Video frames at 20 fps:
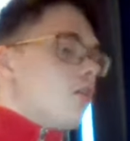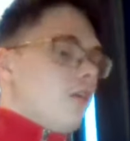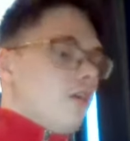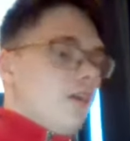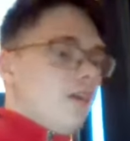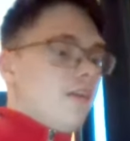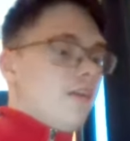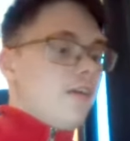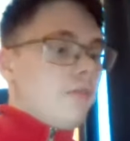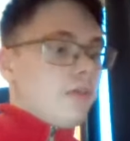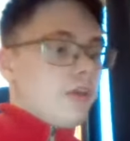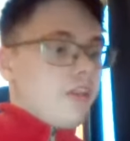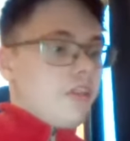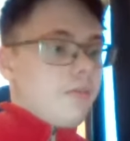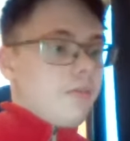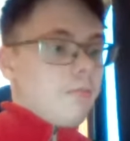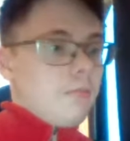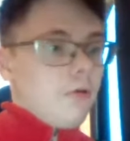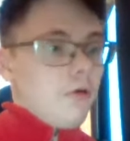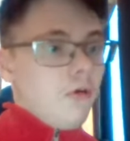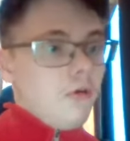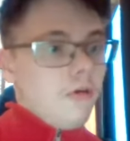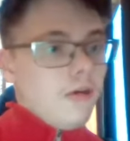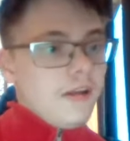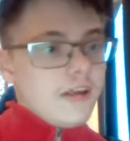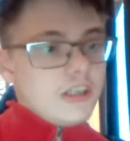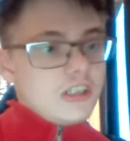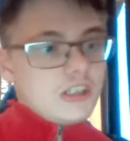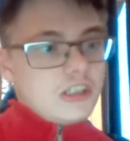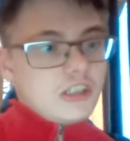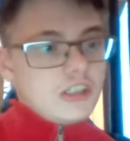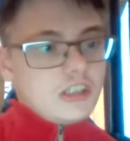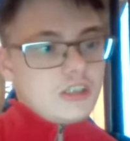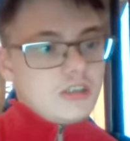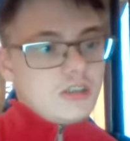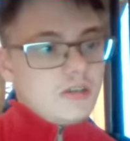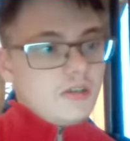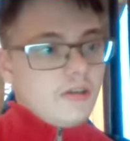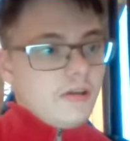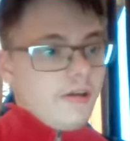together with
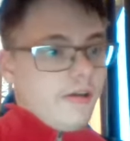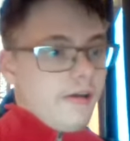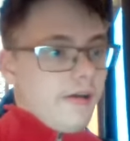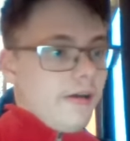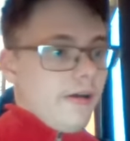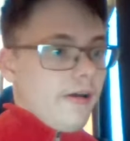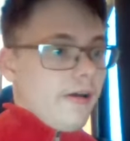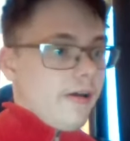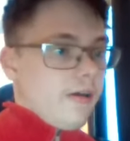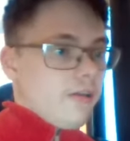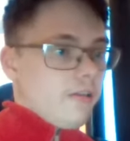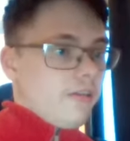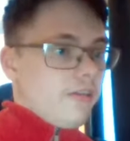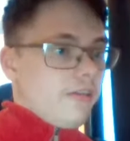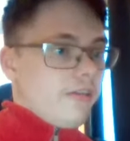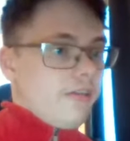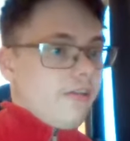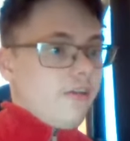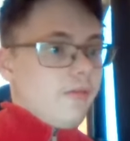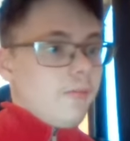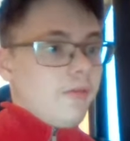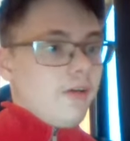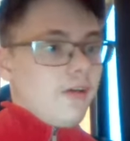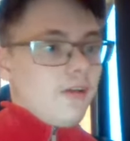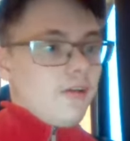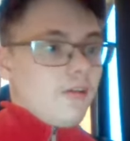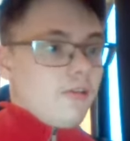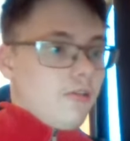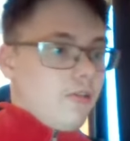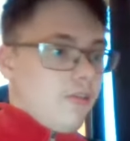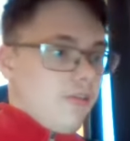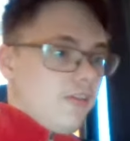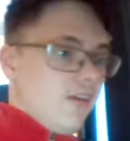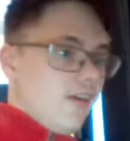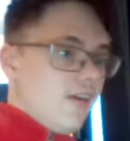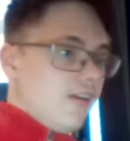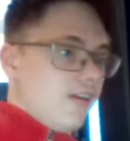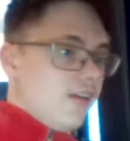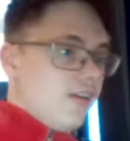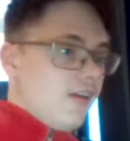Polish, Serbian,
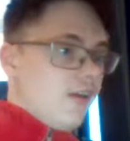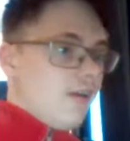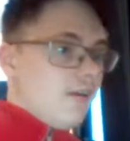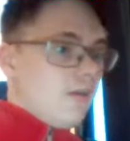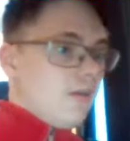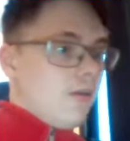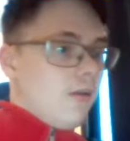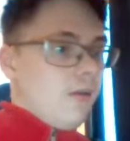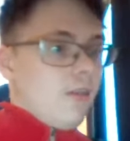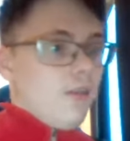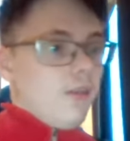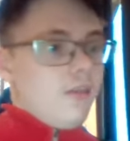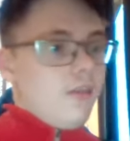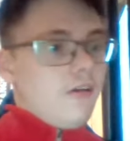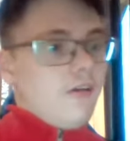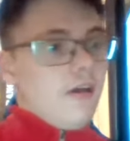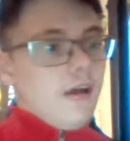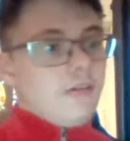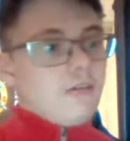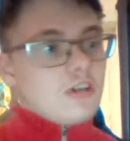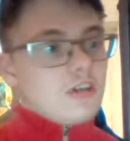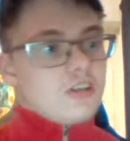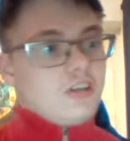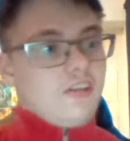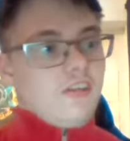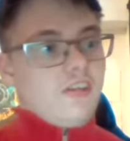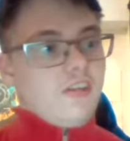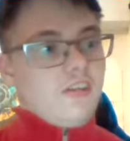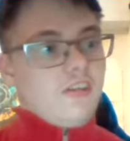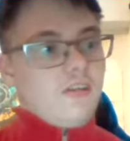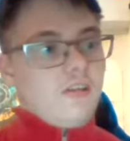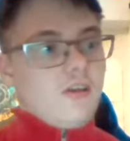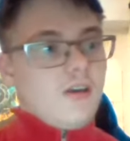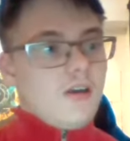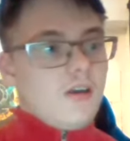Croatian, and other languages.